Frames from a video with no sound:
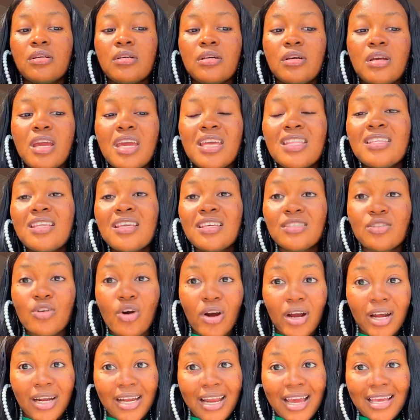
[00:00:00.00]
in this
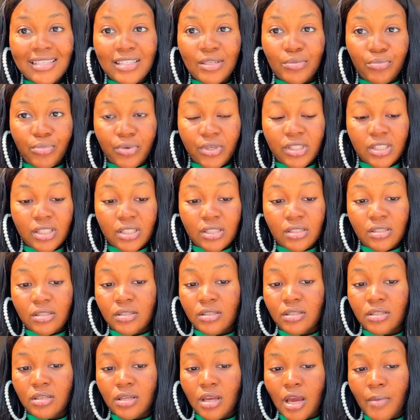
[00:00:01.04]
organizing body,
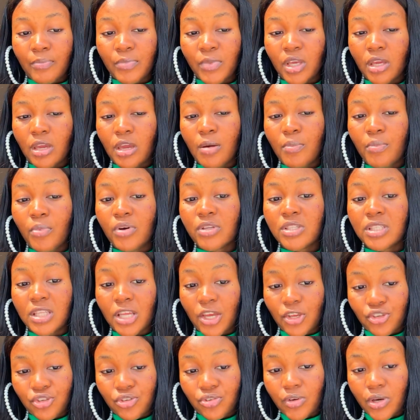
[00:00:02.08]
I'm talking about
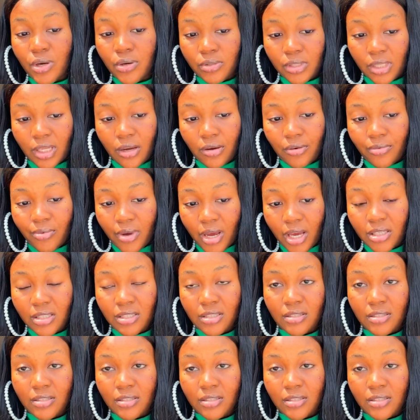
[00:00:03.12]
Nigeria now, right?